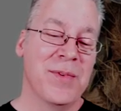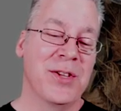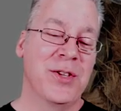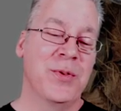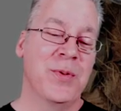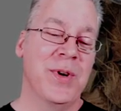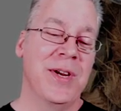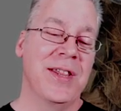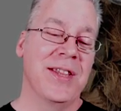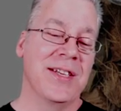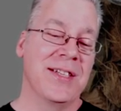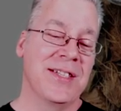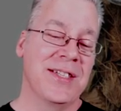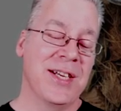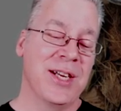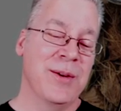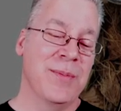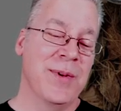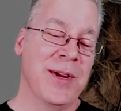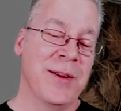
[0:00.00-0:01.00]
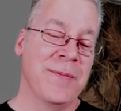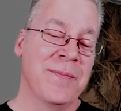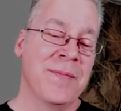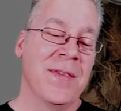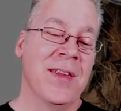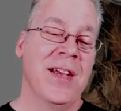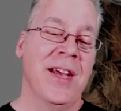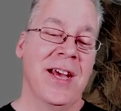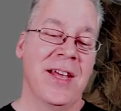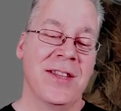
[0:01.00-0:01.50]
between the cinnamon
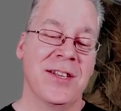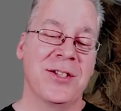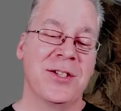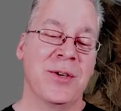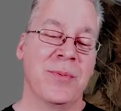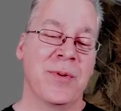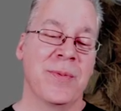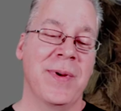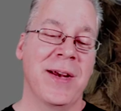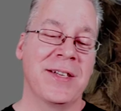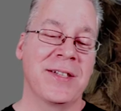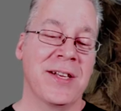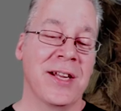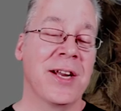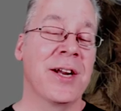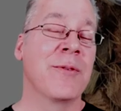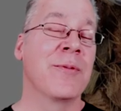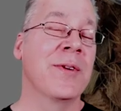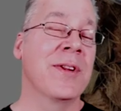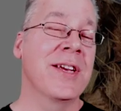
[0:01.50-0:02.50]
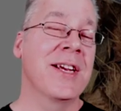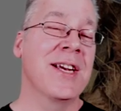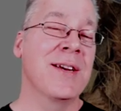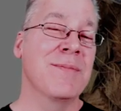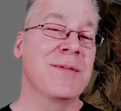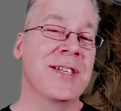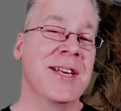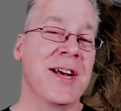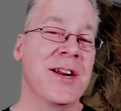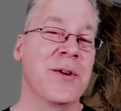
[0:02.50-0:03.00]
and the super pastel, and it really
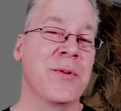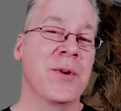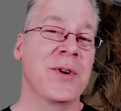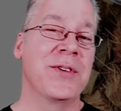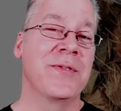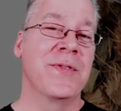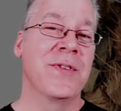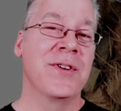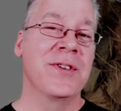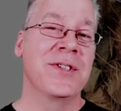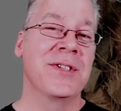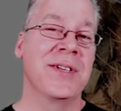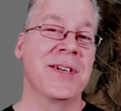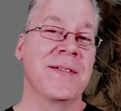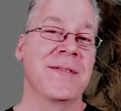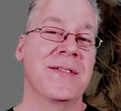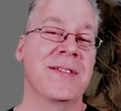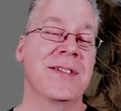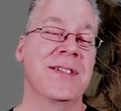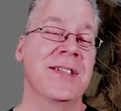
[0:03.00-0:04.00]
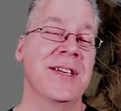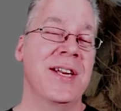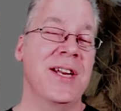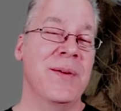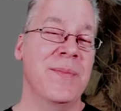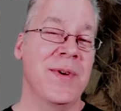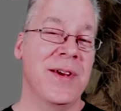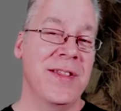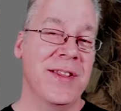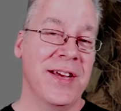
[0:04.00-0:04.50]
comes down to which version of
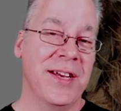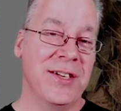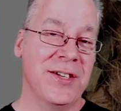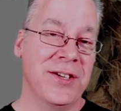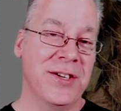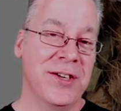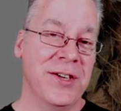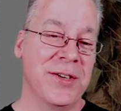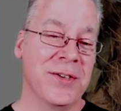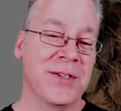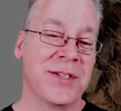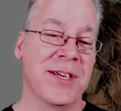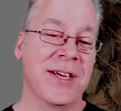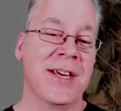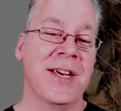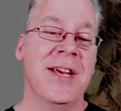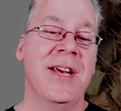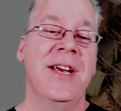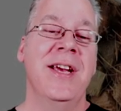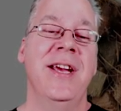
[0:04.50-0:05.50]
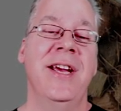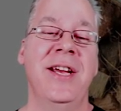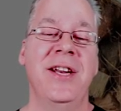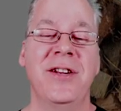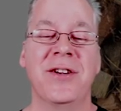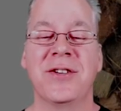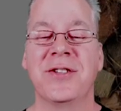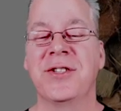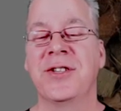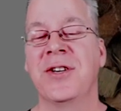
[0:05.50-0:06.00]
cinnamon that you're using
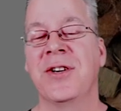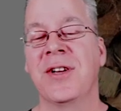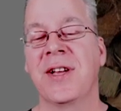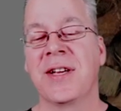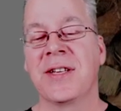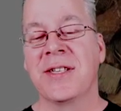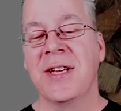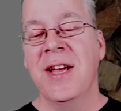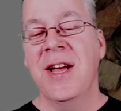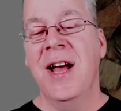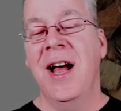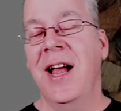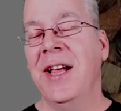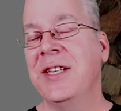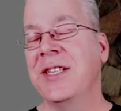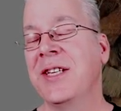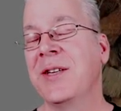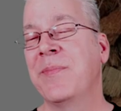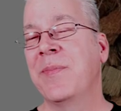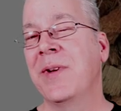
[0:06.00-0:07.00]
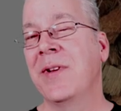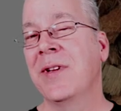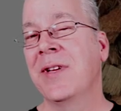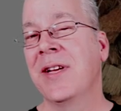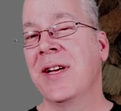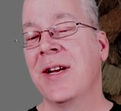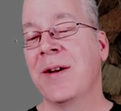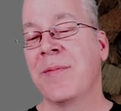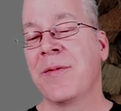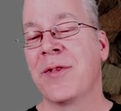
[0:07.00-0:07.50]
in your Sterlings. I actually pulled
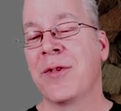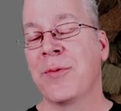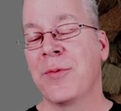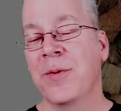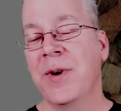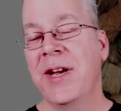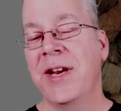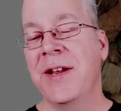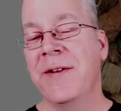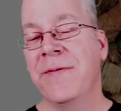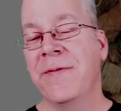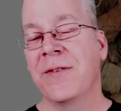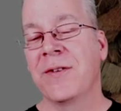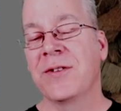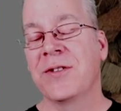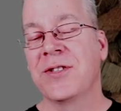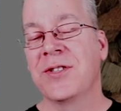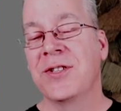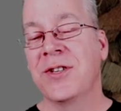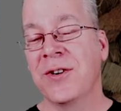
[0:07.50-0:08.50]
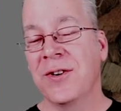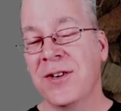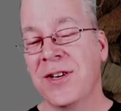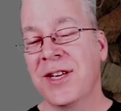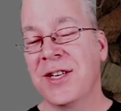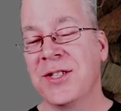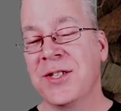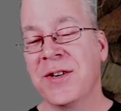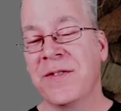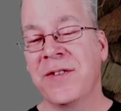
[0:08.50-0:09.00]
up three different
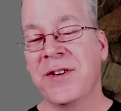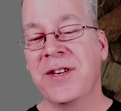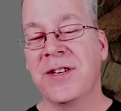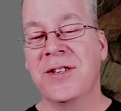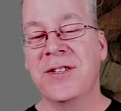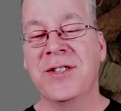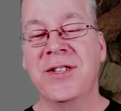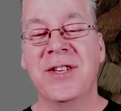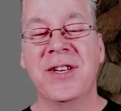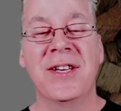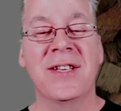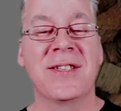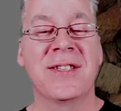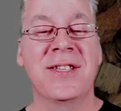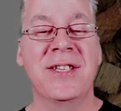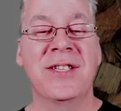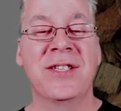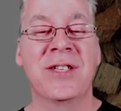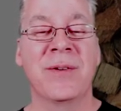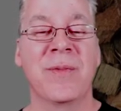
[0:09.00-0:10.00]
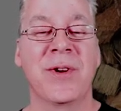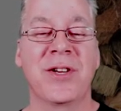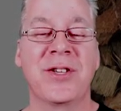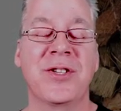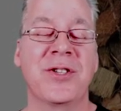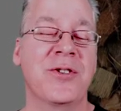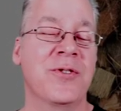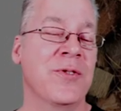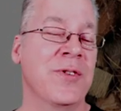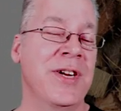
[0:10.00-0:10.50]
Sterlings over here so you can see some
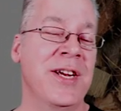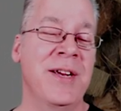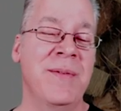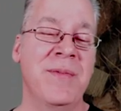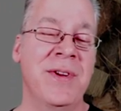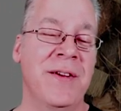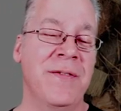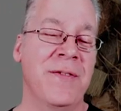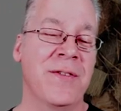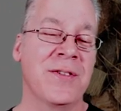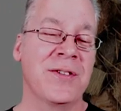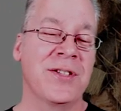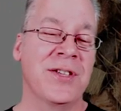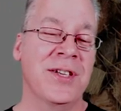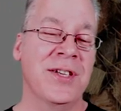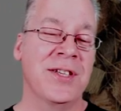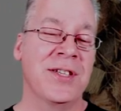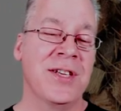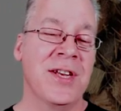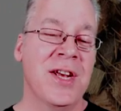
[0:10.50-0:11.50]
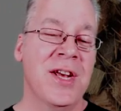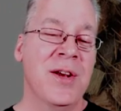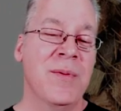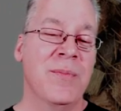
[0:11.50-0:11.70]
extreme differences